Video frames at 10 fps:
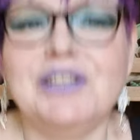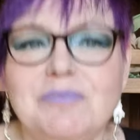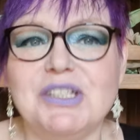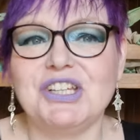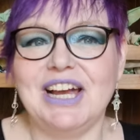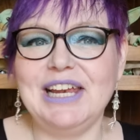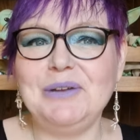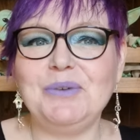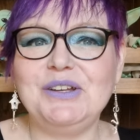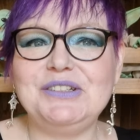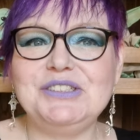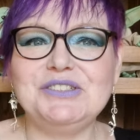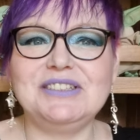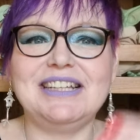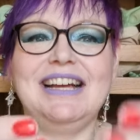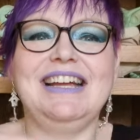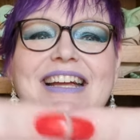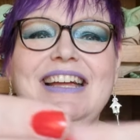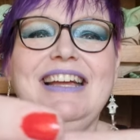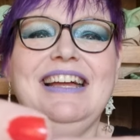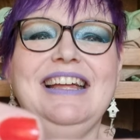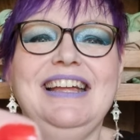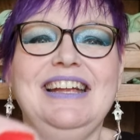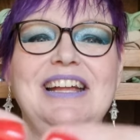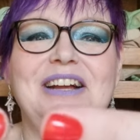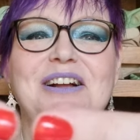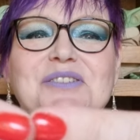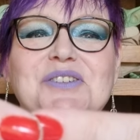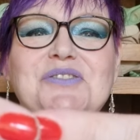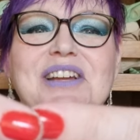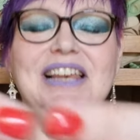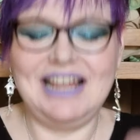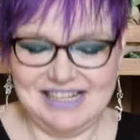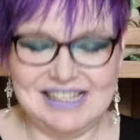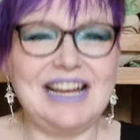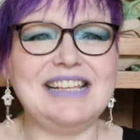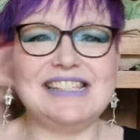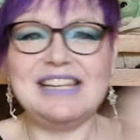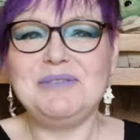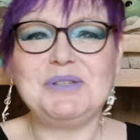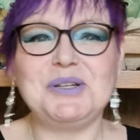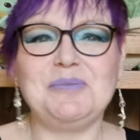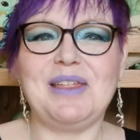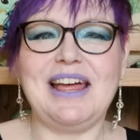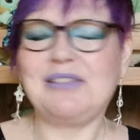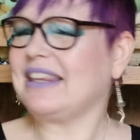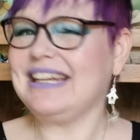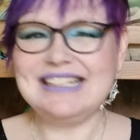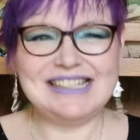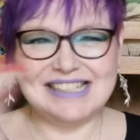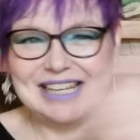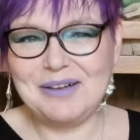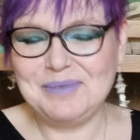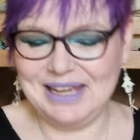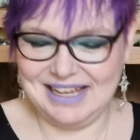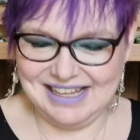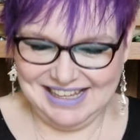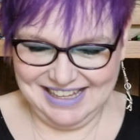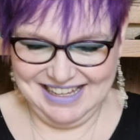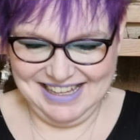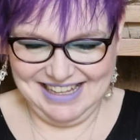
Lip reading: have my shiny one on, shouldn't I? I've just realised that. Slipped up there. Damn it. There